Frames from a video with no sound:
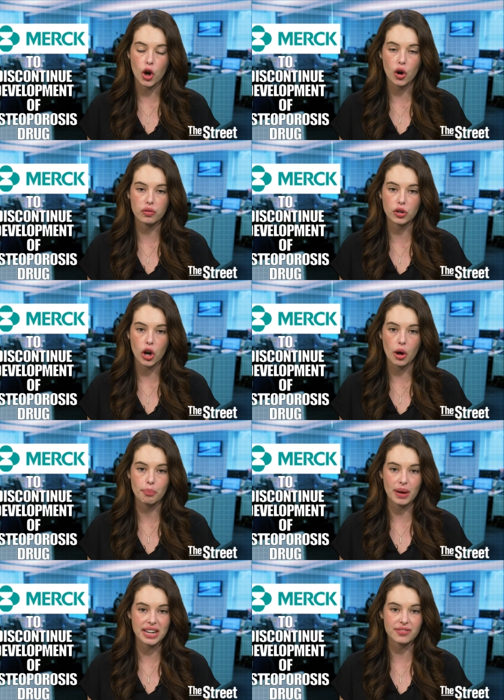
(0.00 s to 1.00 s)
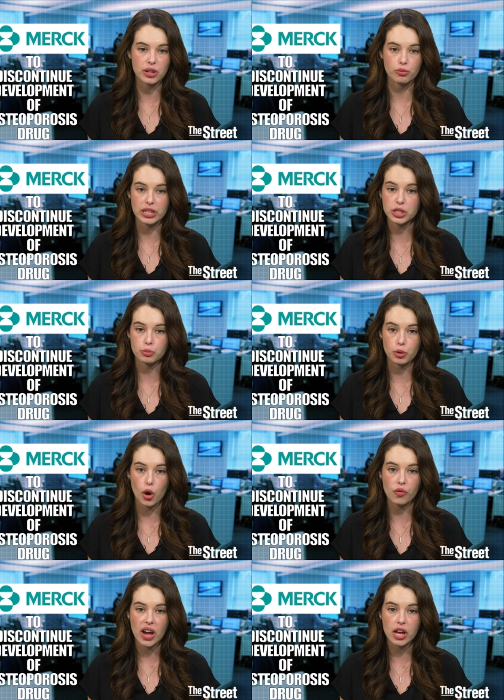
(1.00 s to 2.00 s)
overall benefit-risk
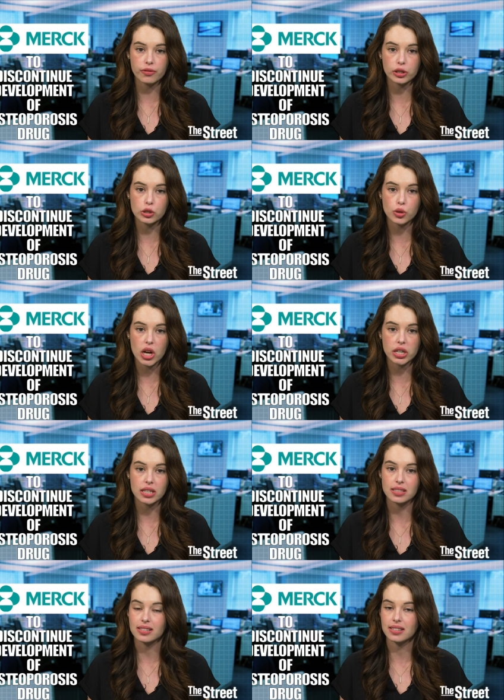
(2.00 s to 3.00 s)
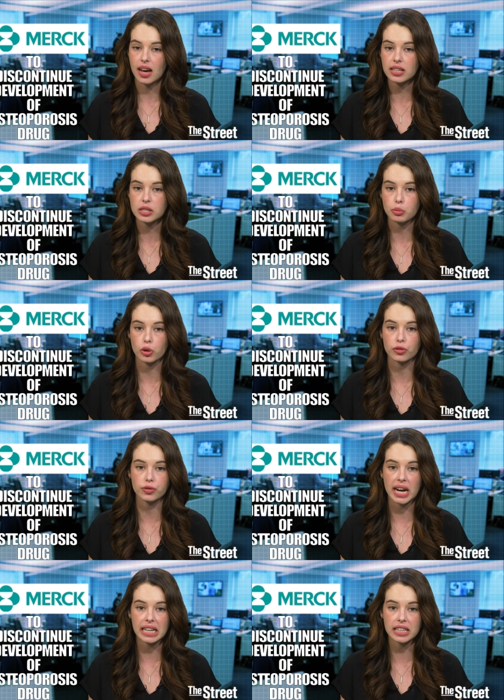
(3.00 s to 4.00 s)
profile for the drug does not support
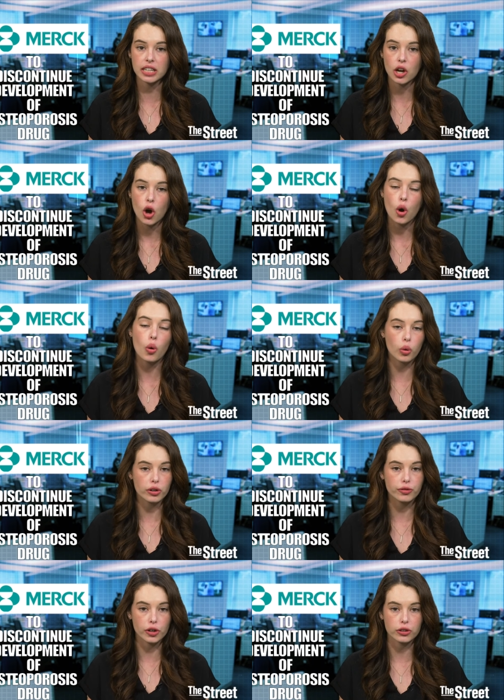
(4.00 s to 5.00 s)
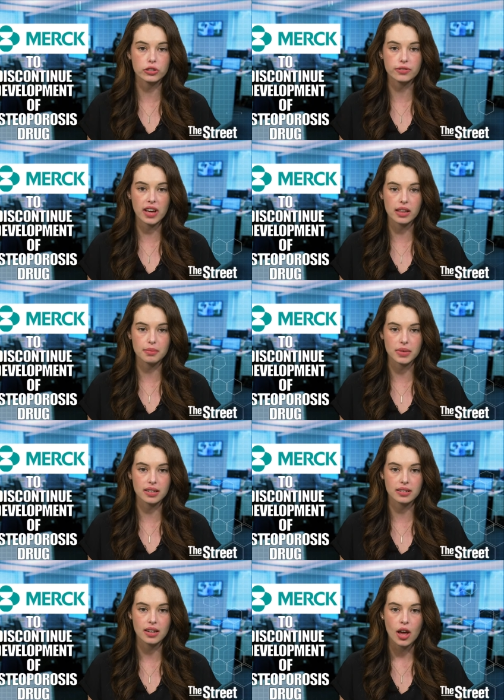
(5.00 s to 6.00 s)
filing or further
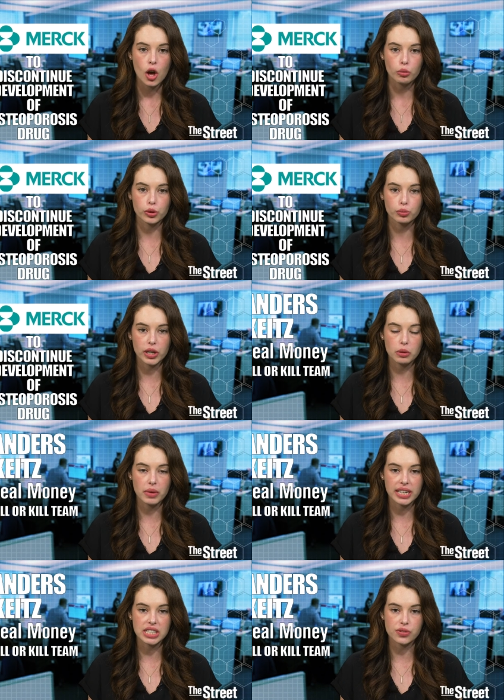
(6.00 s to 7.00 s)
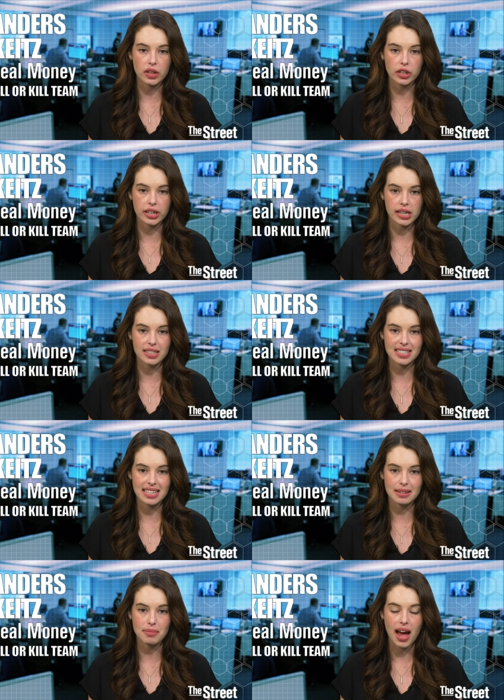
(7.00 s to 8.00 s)
development. With Real Money's Fill or Kill
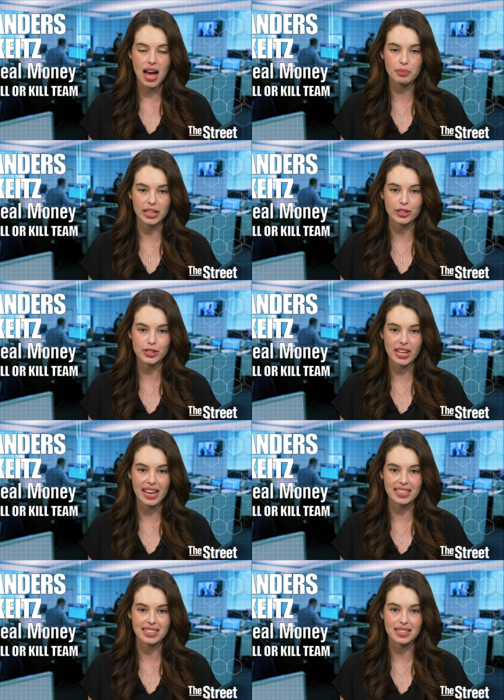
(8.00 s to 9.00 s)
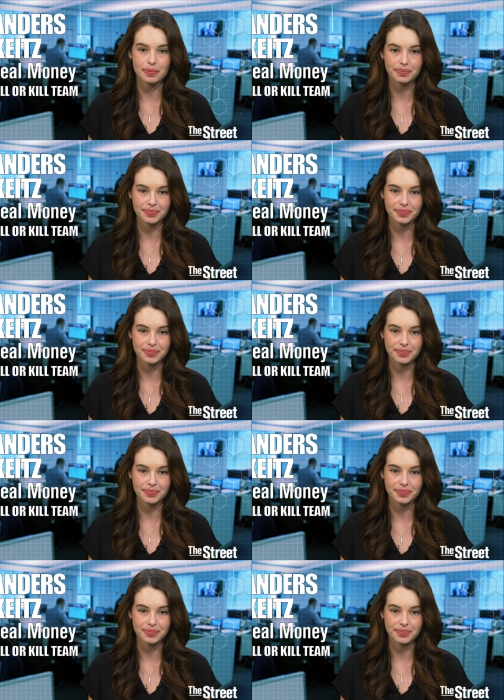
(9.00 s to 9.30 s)
team, I'm Anders Keitz.